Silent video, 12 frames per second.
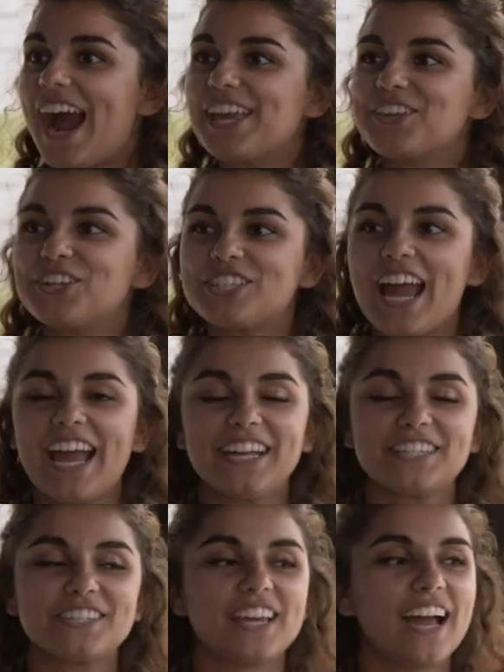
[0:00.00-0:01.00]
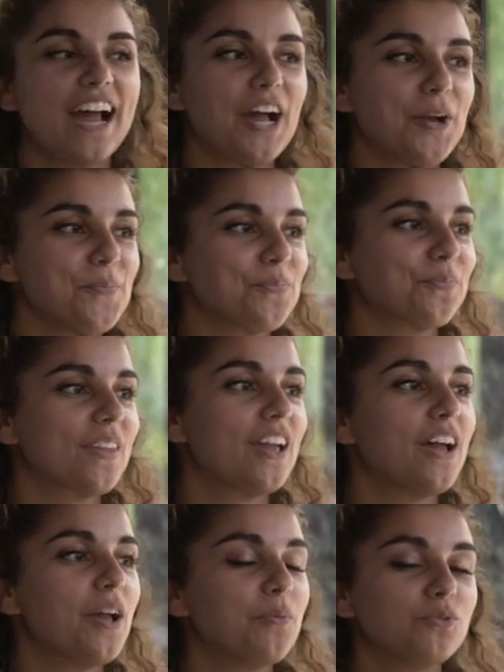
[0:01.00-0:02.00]
I looked at, um,
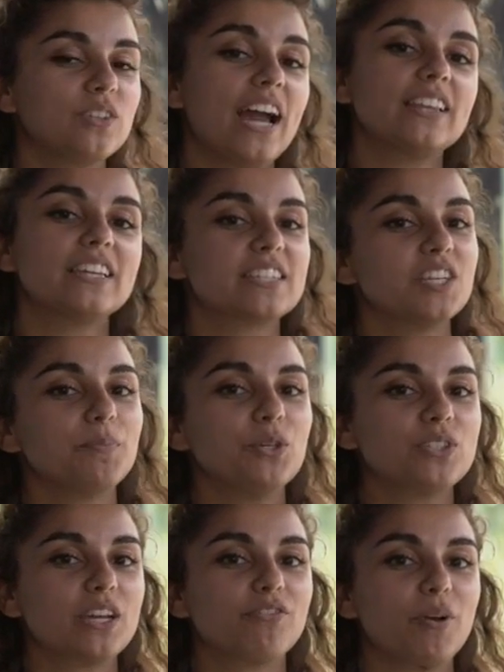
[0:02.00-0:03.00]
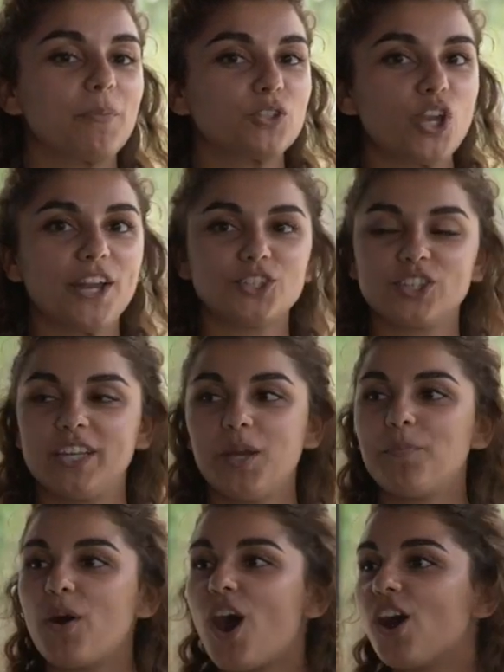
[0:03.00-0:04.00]
I listened to music from the Tragically
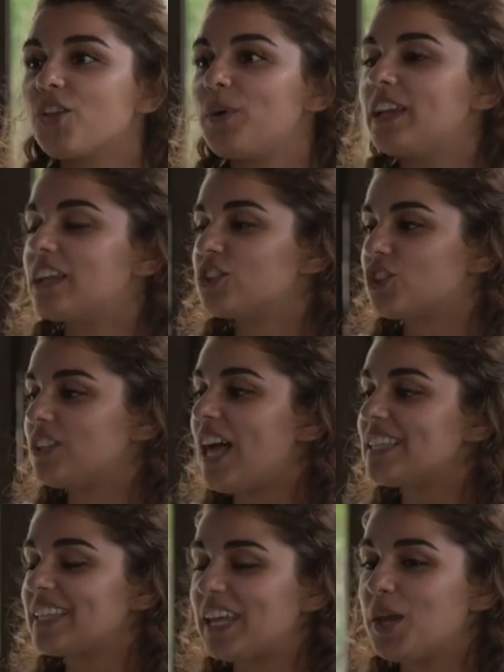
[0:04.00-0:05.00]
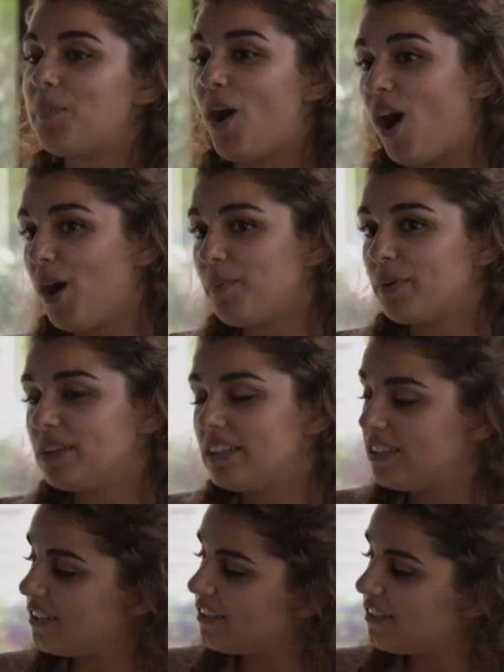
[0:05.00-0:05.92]
Hip all the way to classic hip hop.